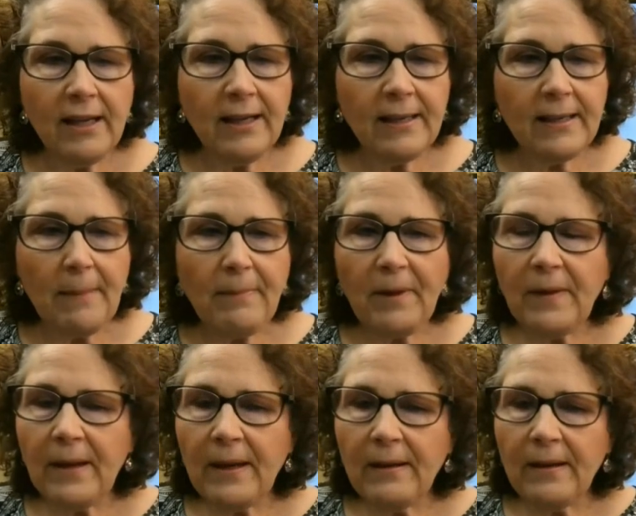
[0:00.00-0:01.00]
something
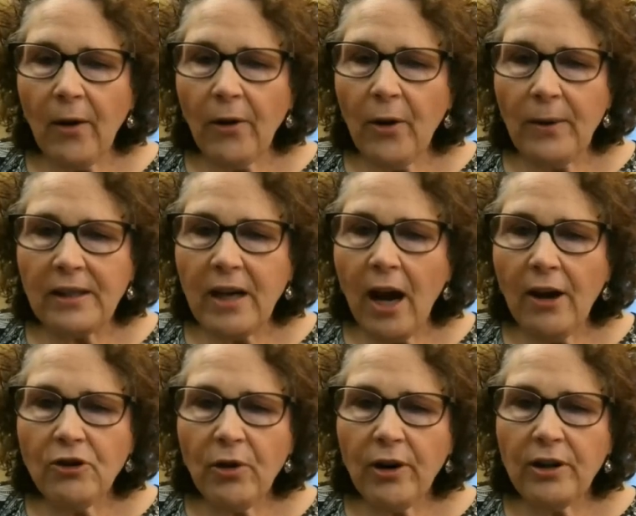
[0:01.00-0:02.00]
that, although it's
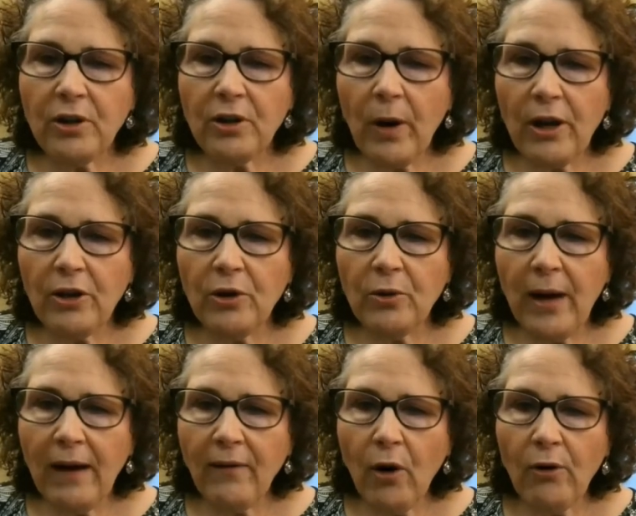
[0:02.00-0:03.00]
contrary to what you
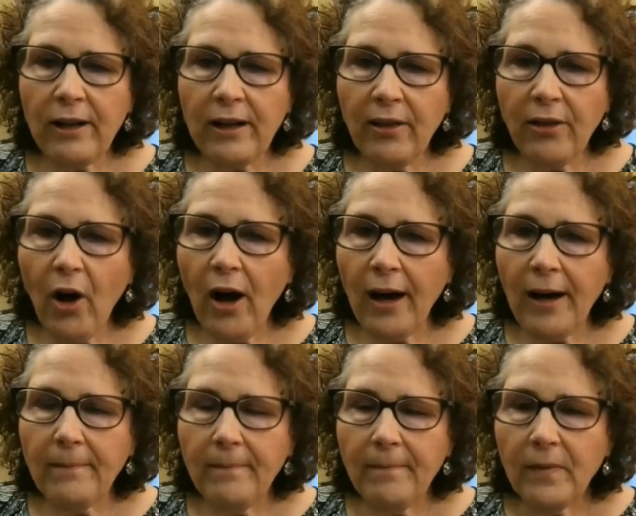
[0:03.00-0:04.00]
have already thought,
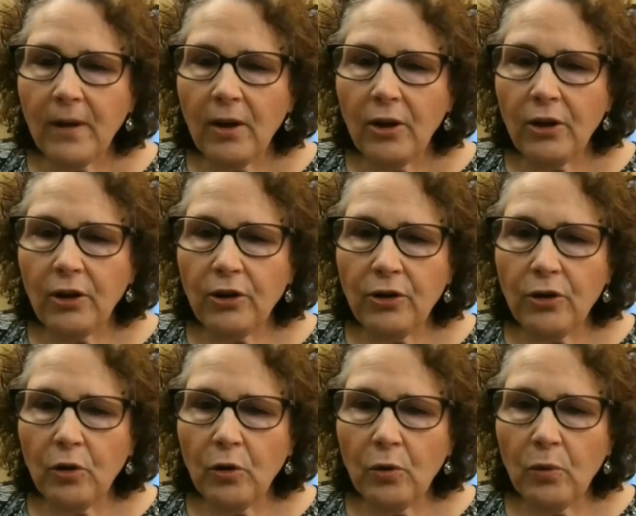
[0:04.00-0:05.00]

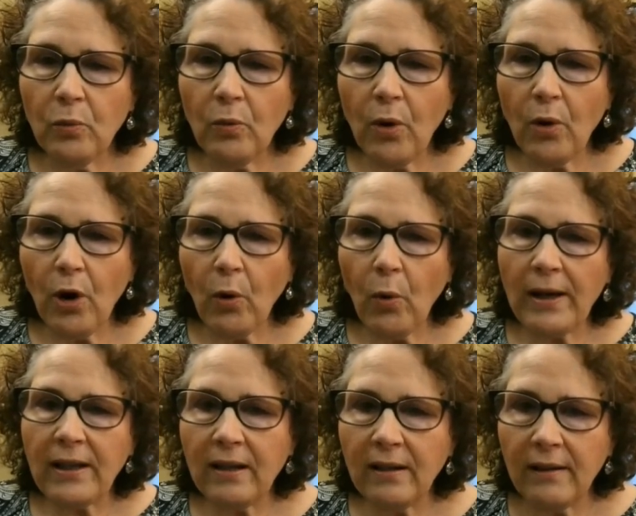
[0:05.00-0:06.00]
you are going
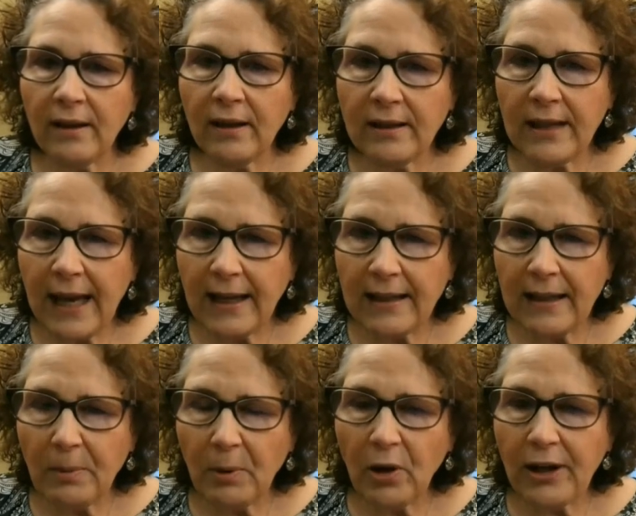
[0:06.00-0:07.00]
to take a
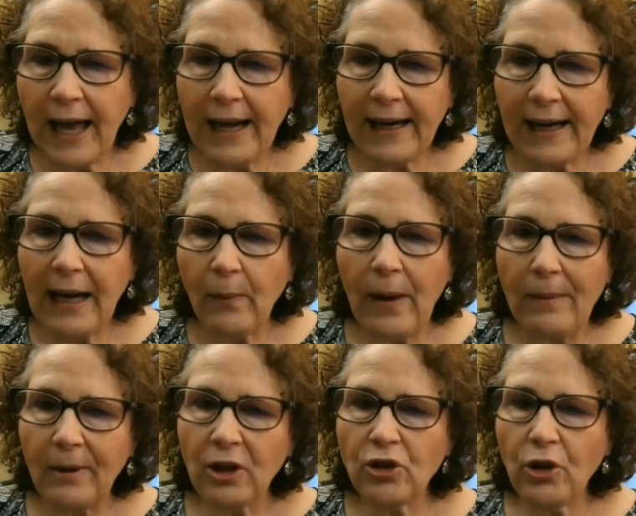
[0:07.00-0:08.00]
deeper look at it anyway,
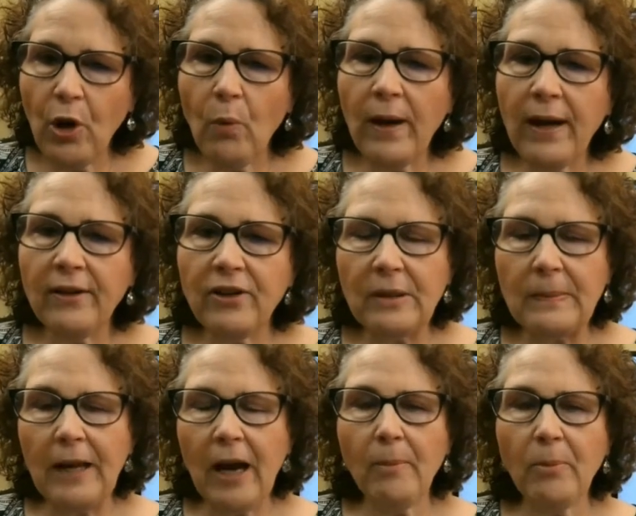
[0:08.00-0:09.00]
because you don't want to just be
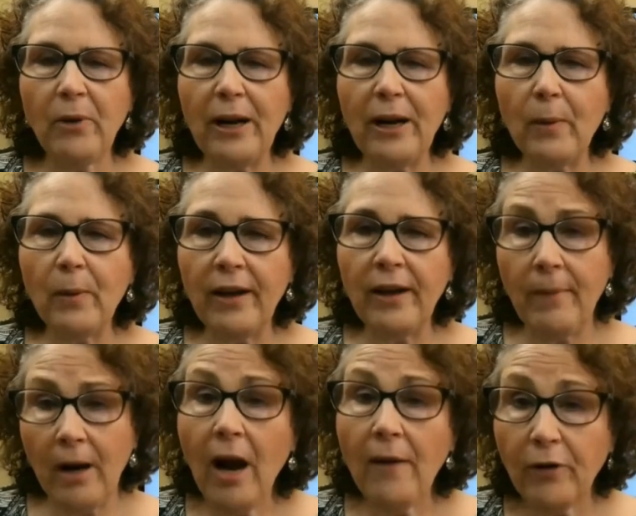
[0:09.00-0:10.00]
operating with a
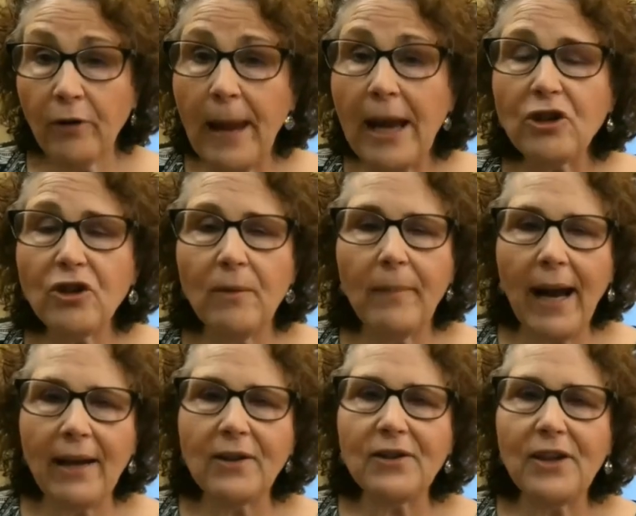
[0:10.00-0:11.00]
confirmation
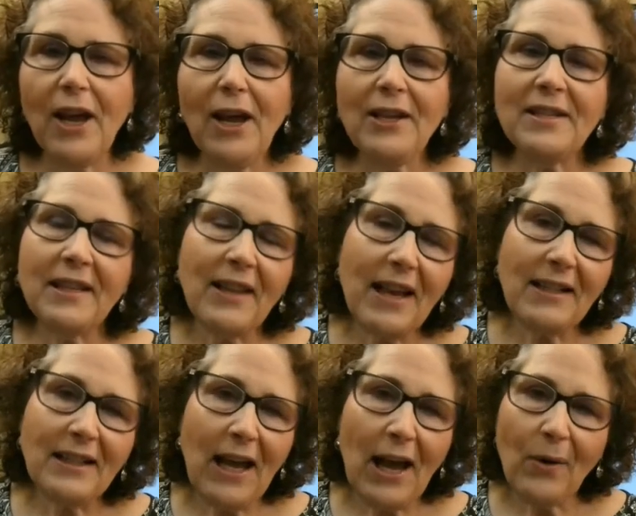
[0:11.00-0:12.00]
bias,
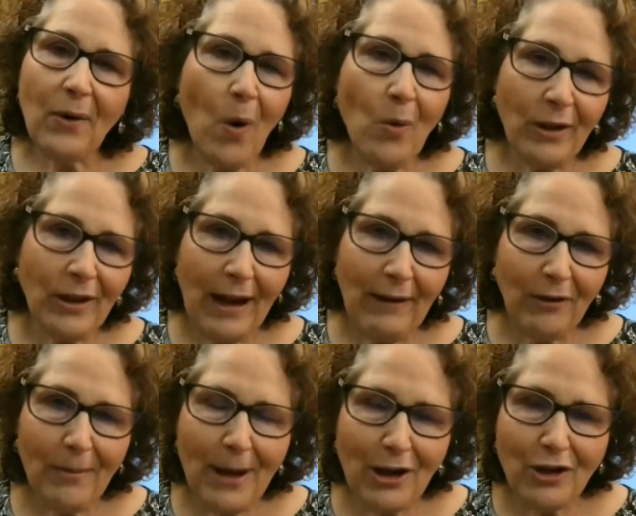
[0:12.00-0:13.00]
selecting out only that
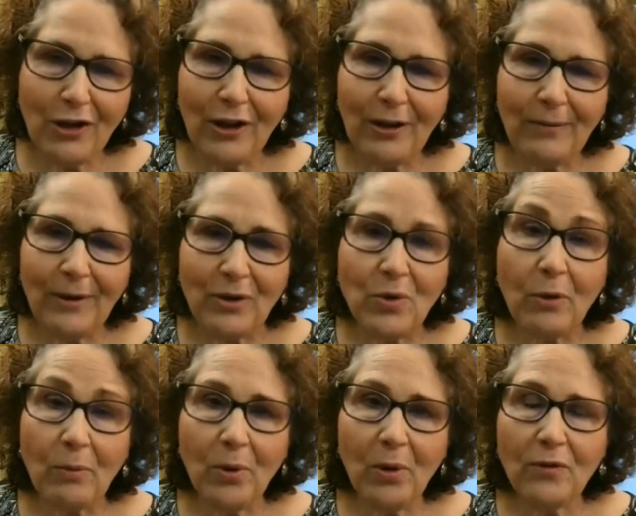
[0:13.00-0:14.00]
information that sort
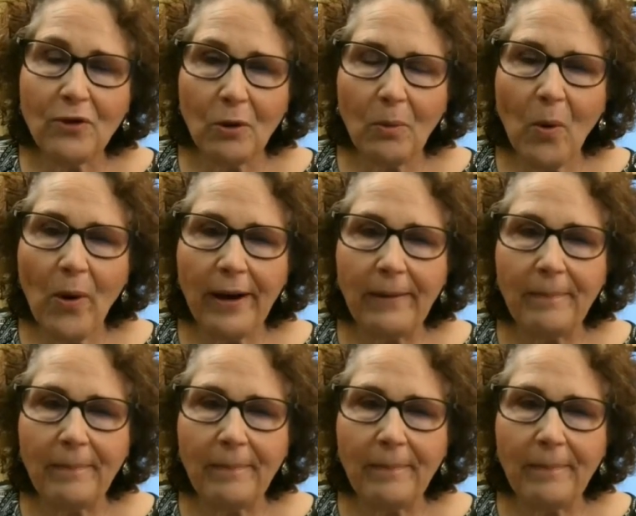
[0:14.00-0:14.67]
of proves your point,